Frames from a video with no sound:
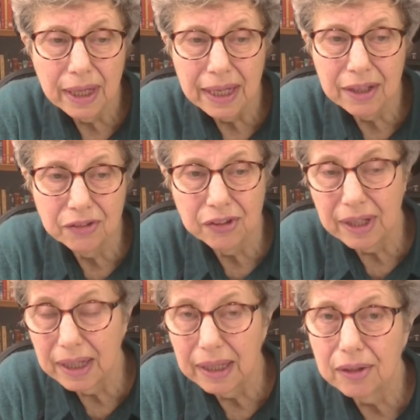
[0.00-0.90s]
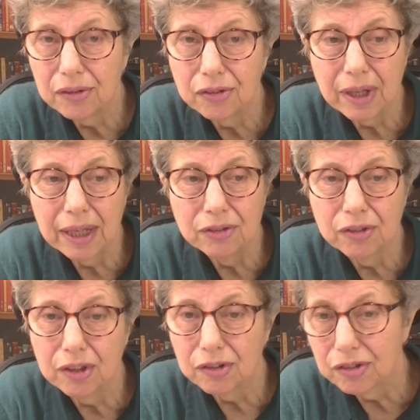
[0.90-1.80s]
it is
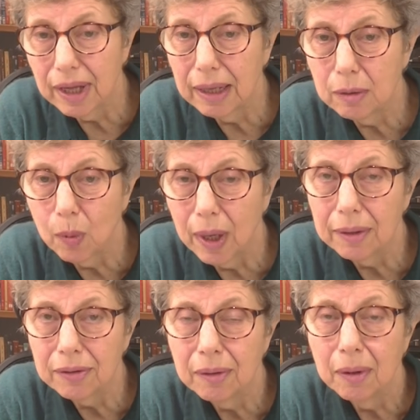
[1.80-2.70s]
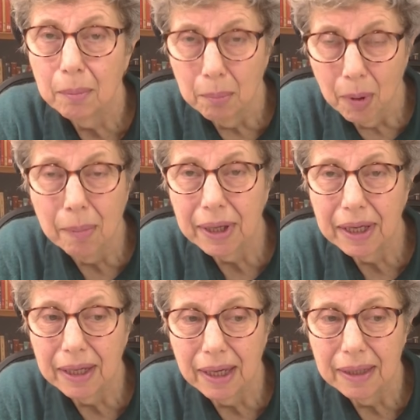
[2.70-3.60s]
that Salwan
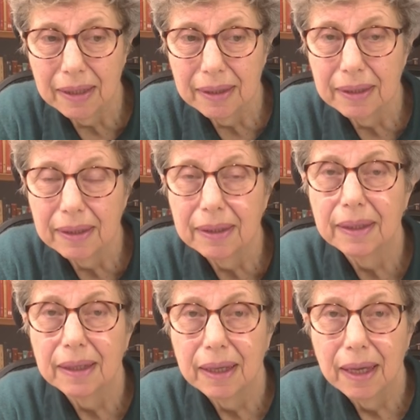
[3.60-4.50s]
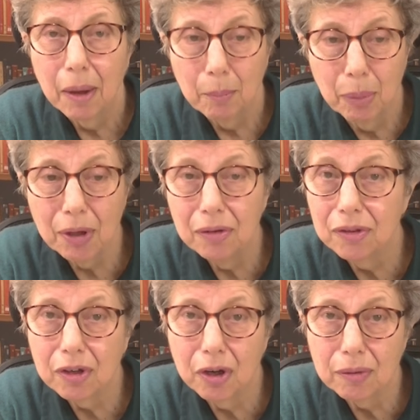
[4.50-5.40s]
Momika
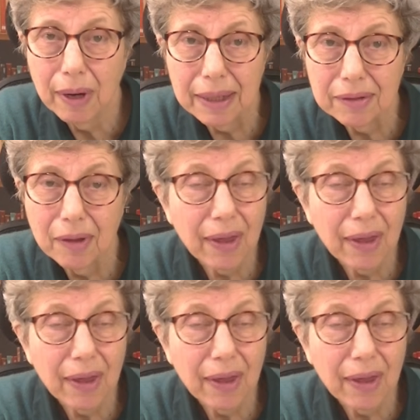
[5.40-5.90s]
burnt the Koran.